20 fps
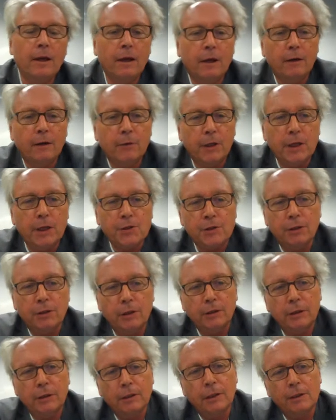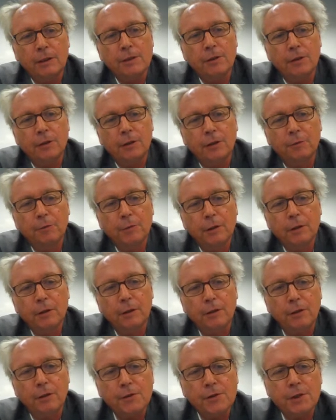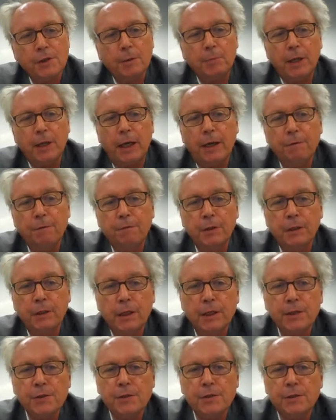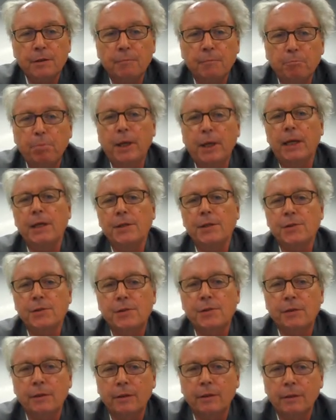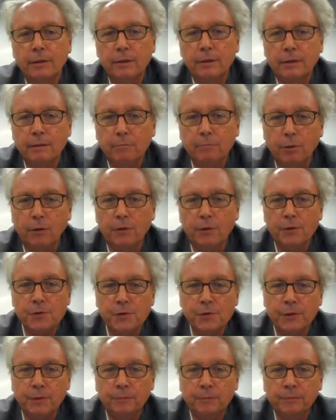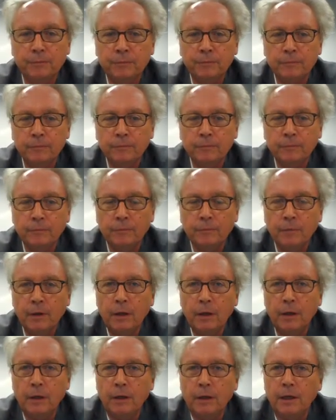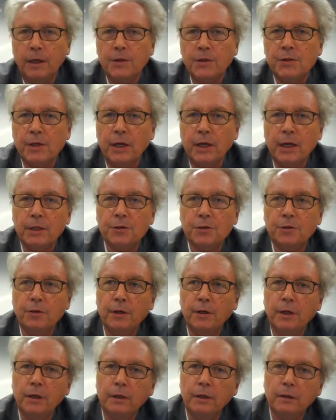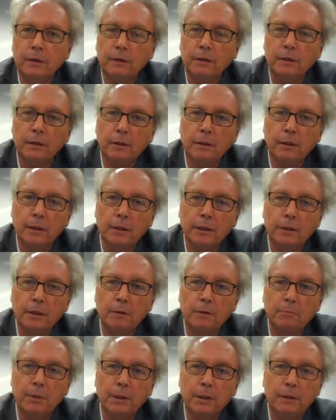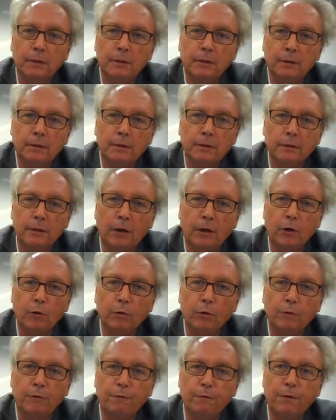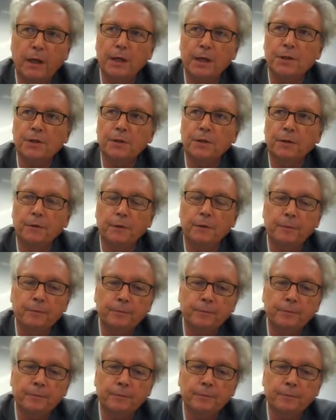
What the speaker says: When I started with the concept evidence-based policy. It's actually a little bit old-fashioned.